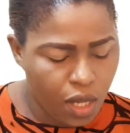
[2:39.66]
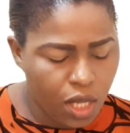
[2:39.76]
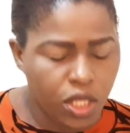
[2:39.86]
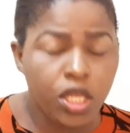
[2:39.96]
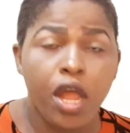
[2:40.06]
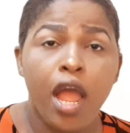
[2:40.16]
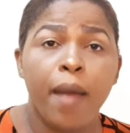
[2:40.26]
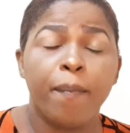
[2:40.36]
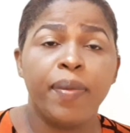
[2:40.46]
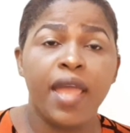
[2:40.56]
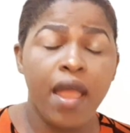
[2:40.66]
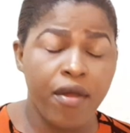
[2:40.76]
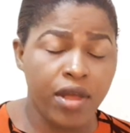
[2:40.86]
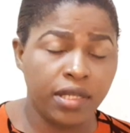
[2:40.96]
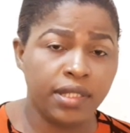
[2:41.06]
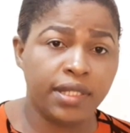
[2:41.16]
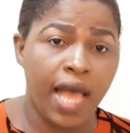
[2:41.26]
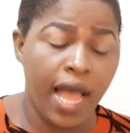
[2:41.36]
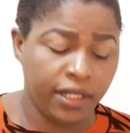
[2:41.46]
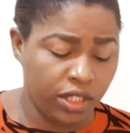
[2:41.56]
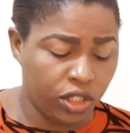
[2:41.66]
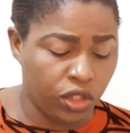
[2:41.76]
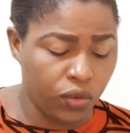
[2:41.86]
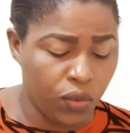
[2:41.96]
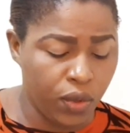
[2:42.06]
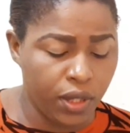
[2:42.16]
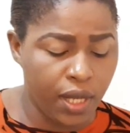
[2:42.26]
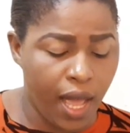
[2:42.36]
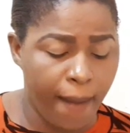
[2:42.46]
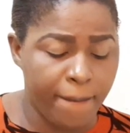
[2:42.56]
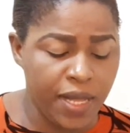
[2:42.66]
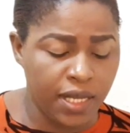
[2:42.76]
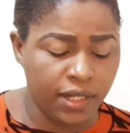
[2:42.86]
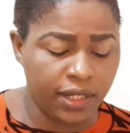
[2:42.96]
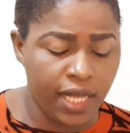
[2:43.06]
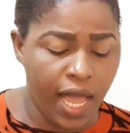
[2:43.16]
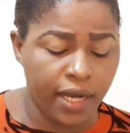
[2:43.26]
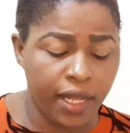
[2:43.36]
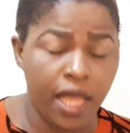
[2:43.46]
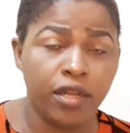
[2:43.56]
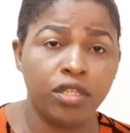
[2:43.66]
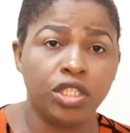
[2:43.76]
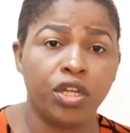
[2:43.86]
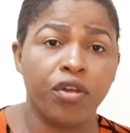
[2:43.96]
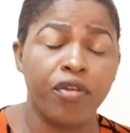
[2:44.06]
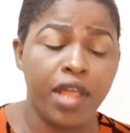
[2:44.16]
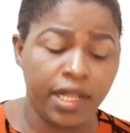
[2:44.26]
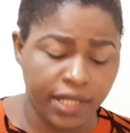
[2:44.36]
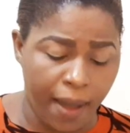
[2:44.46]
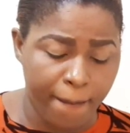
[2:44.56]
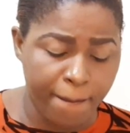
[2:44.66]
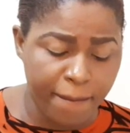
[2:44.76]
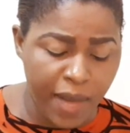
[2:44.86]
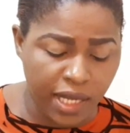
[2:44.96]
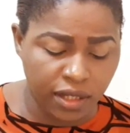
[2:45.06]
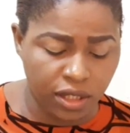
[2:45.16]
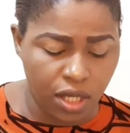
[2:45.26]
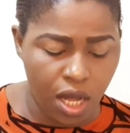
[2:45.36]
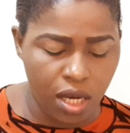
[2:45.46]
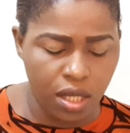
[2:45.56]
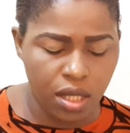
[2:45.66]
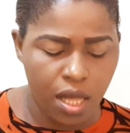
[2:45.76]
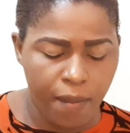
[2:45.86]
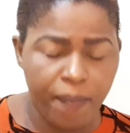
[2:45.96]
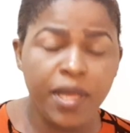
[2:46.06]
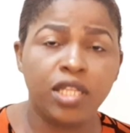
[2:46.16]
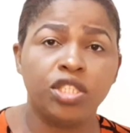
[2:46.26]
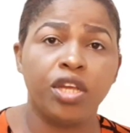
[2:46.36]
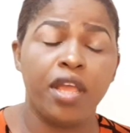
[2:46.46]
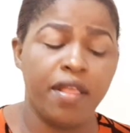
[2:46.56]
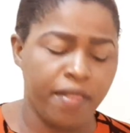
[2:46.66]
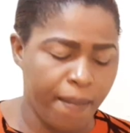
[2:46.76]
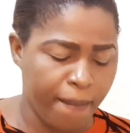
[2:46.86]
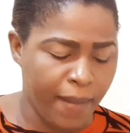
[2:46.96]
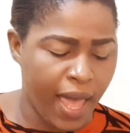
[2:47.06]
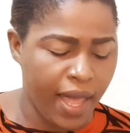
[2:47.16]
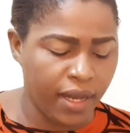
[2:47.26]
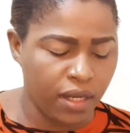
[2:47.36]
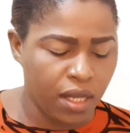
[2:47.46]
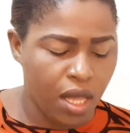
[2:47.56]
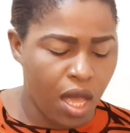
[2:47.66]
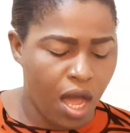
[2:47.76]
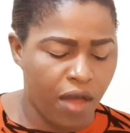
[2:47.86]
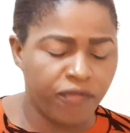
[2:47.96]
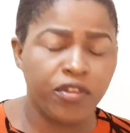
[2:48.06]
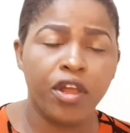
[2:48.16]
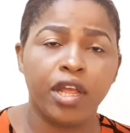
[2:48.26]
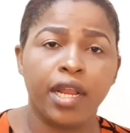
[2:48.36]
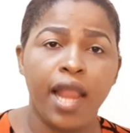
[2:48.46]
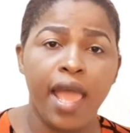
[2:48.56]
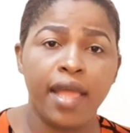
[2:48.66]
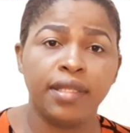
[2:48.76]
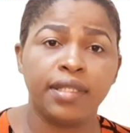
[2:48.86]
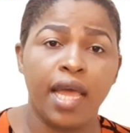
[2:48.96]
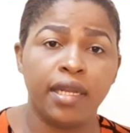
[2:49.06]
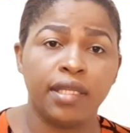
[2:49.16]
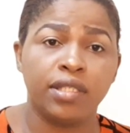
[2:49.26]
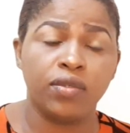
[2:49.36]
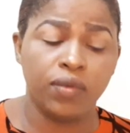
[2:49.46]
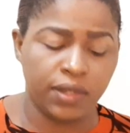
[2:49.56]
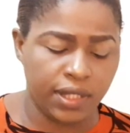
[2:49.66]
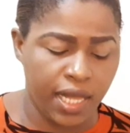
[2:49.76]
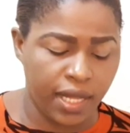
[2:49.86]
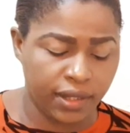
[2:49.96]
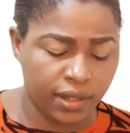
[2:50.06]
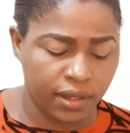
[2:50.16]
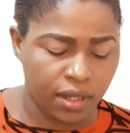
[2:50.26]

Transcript: Your appearance, attitude, ability, and energy create a mental picture in the mind of your clients and associates.